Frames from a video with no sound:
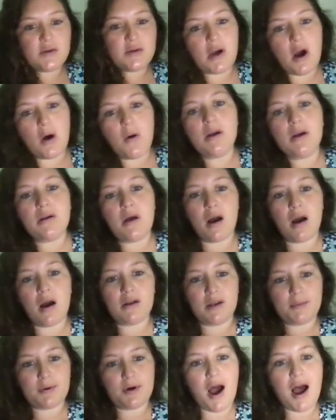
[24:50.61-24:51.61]
go
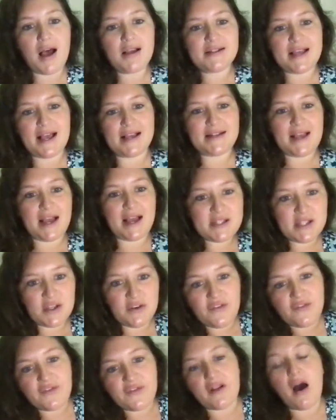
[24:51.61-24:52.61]
along the process, as
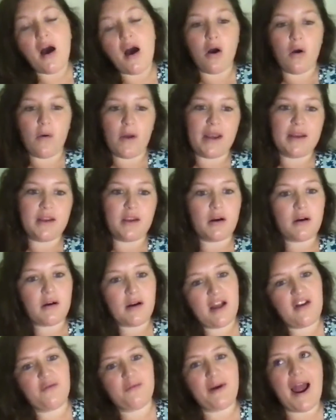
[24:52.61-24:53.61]
you flow in your
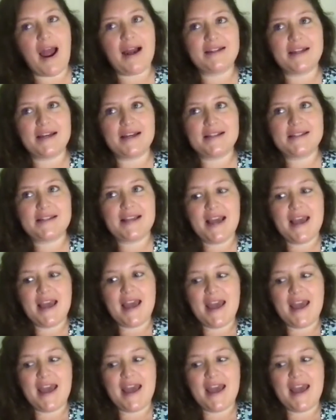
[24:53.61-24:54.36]
creative practice.